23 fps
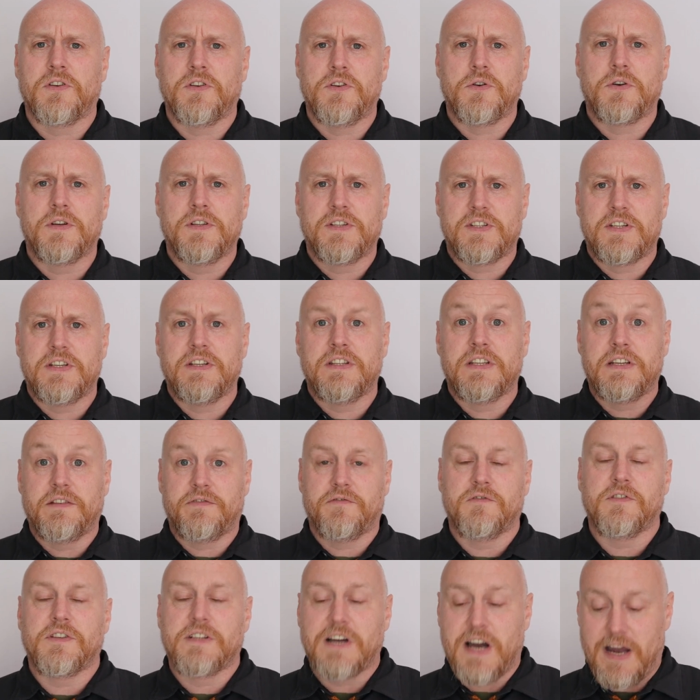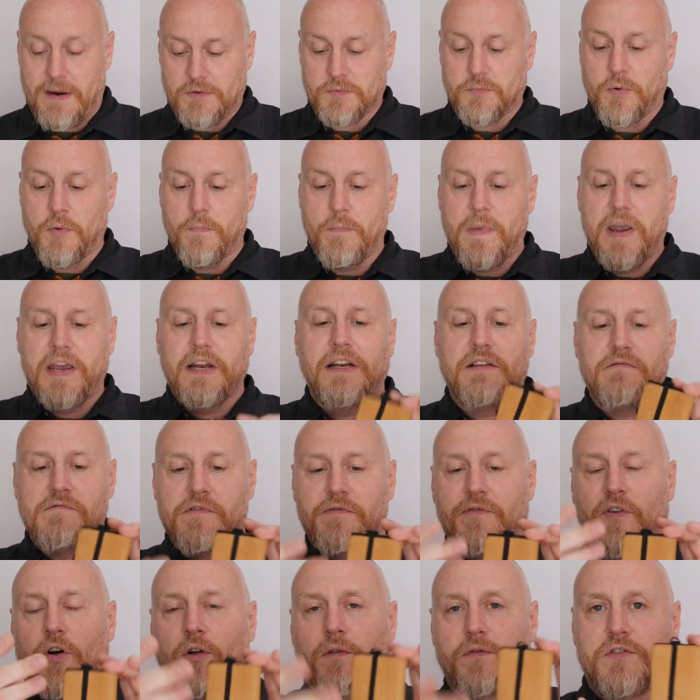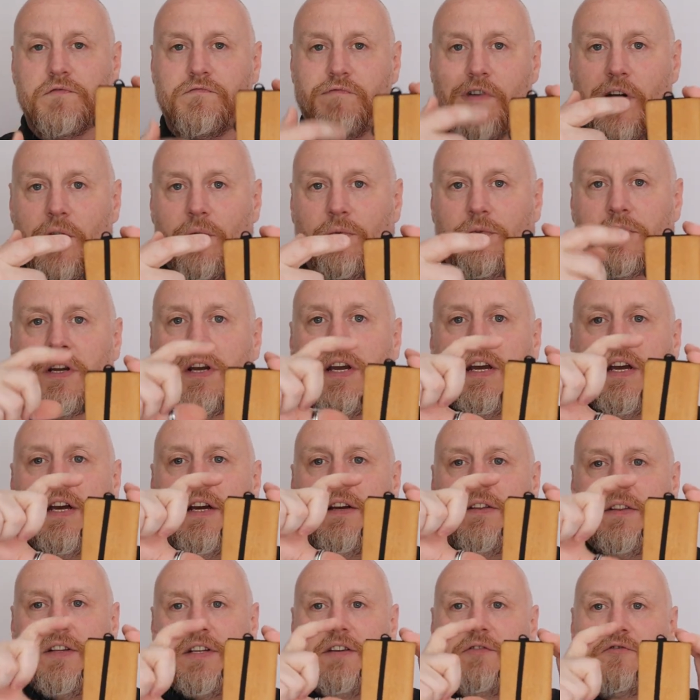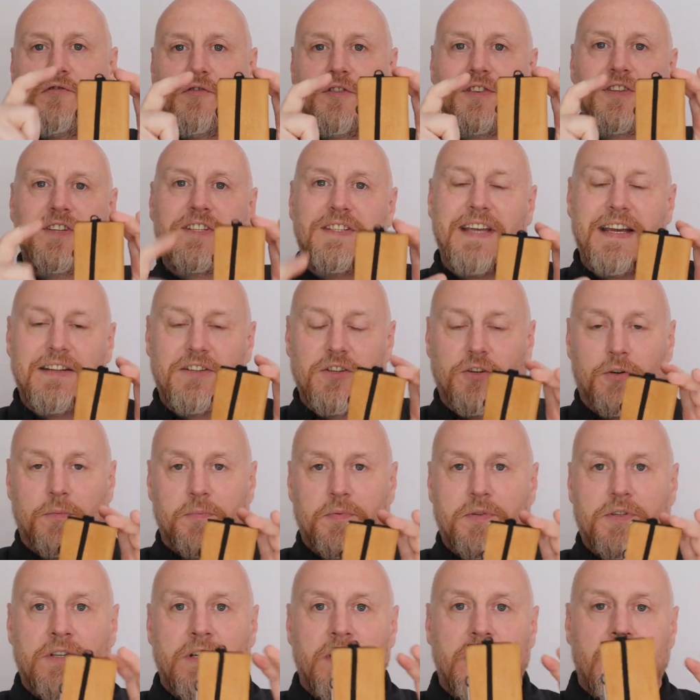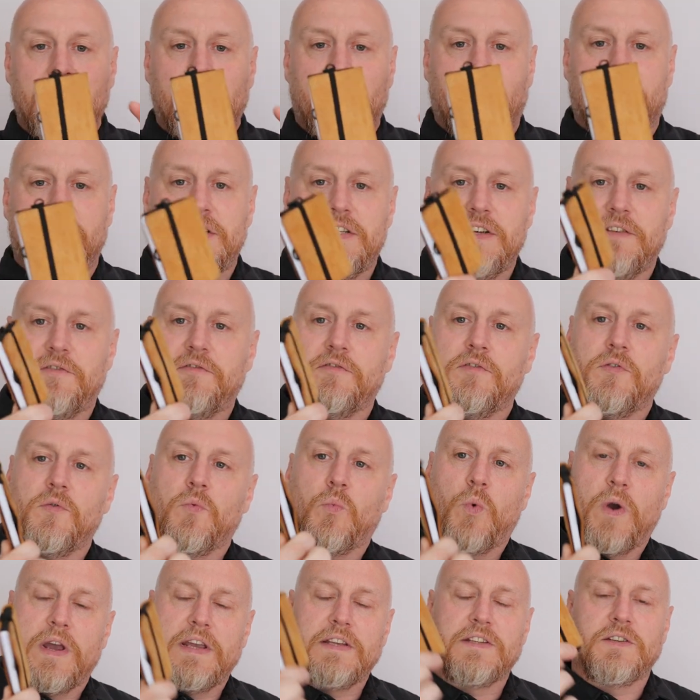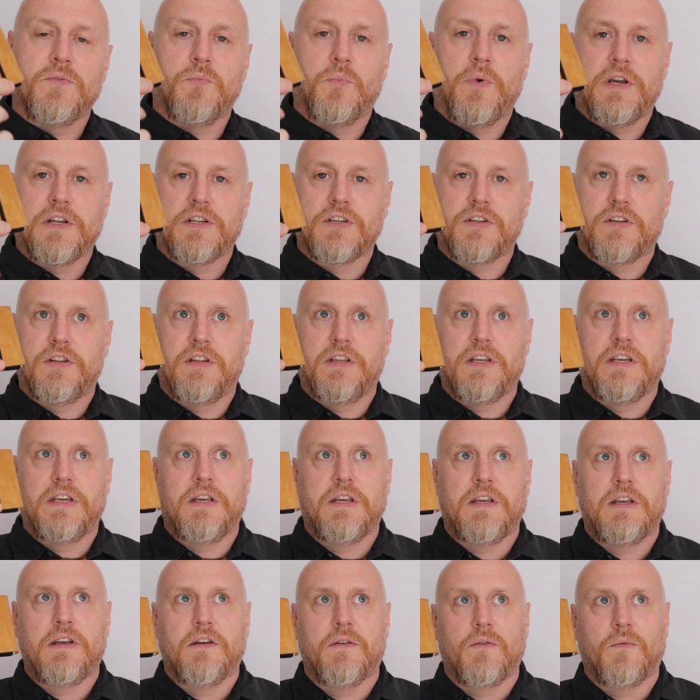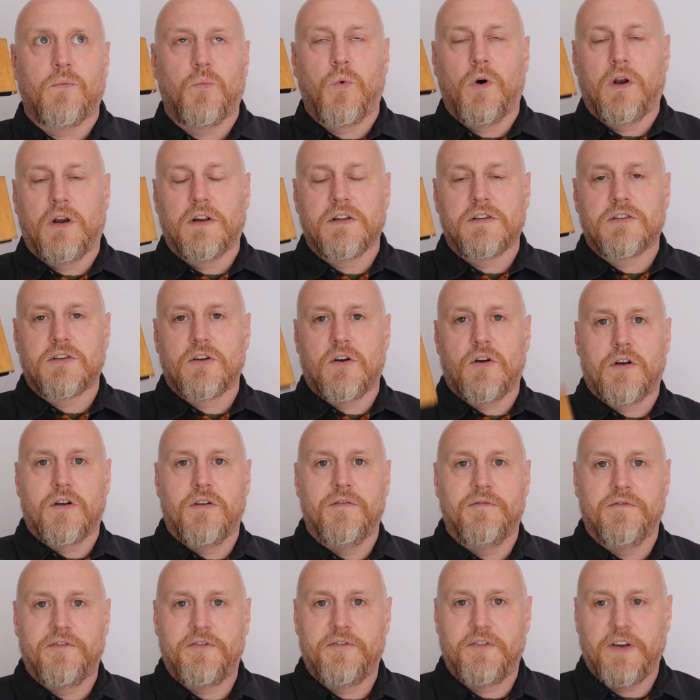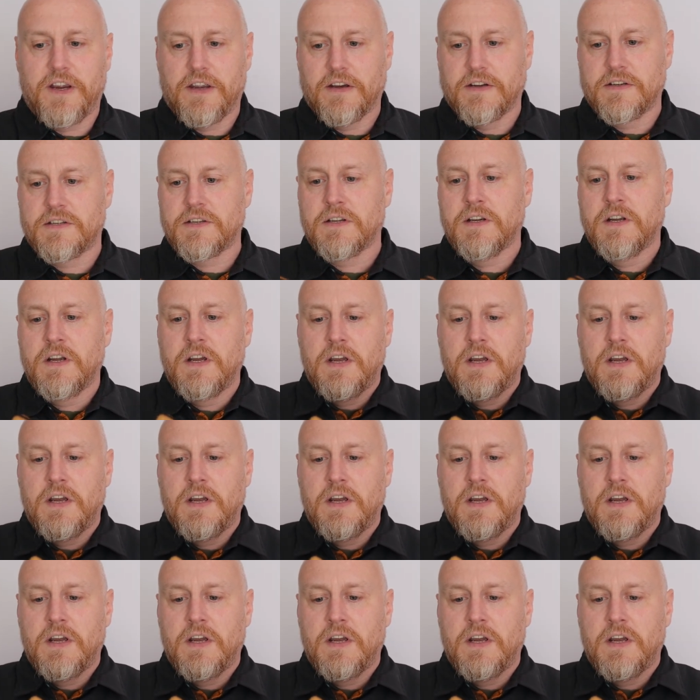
that you can see the different types, but mainly it revolves around the different setups and different ways in which the wallets are configured,